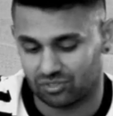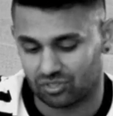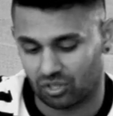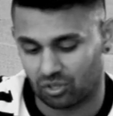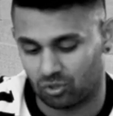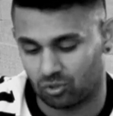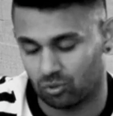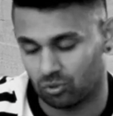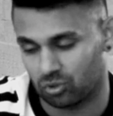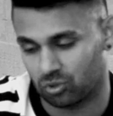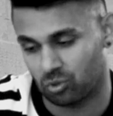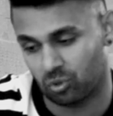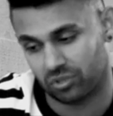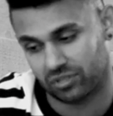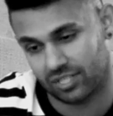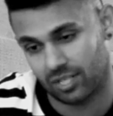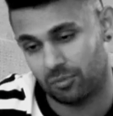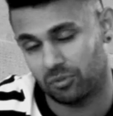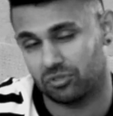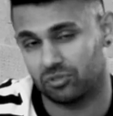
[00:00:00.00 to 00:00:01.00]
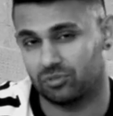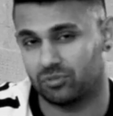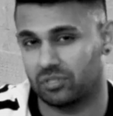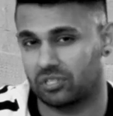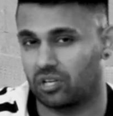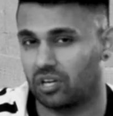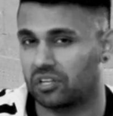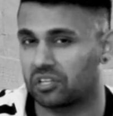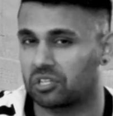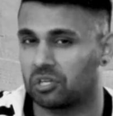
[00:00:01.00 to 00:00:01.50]
Song called Kurti, which is the
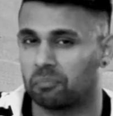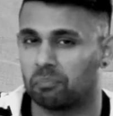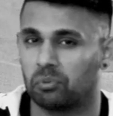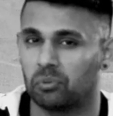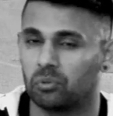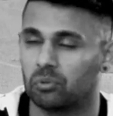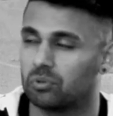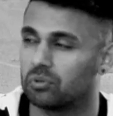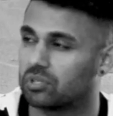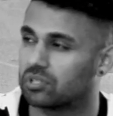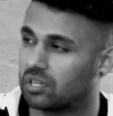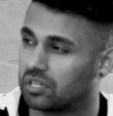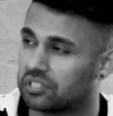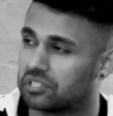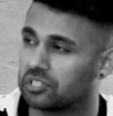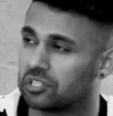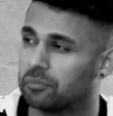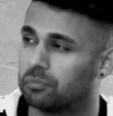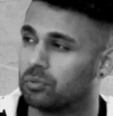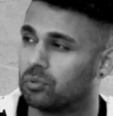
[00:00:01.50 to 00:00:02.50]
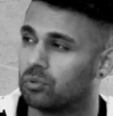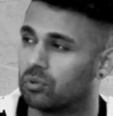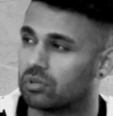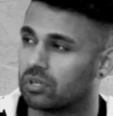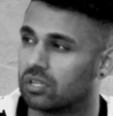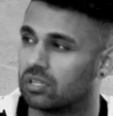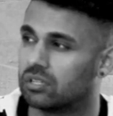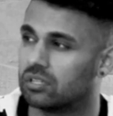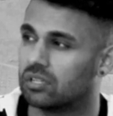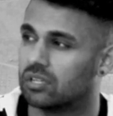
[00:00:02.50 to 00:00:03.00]
Kanika
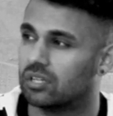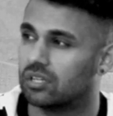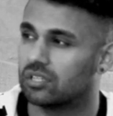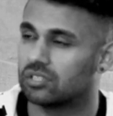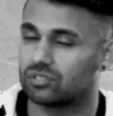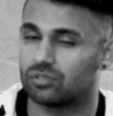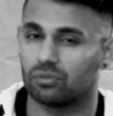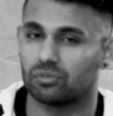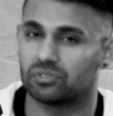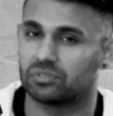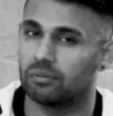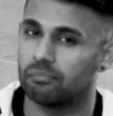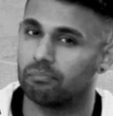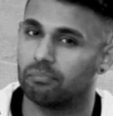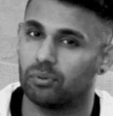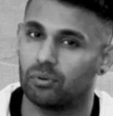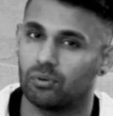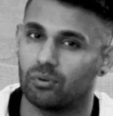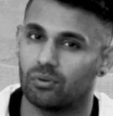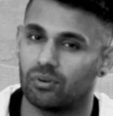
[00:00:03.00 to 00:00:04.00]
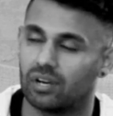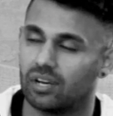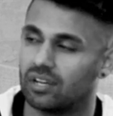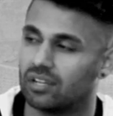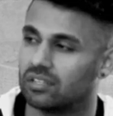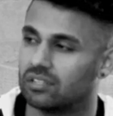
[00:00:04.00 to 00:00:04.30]
Kapoor, and So Simple.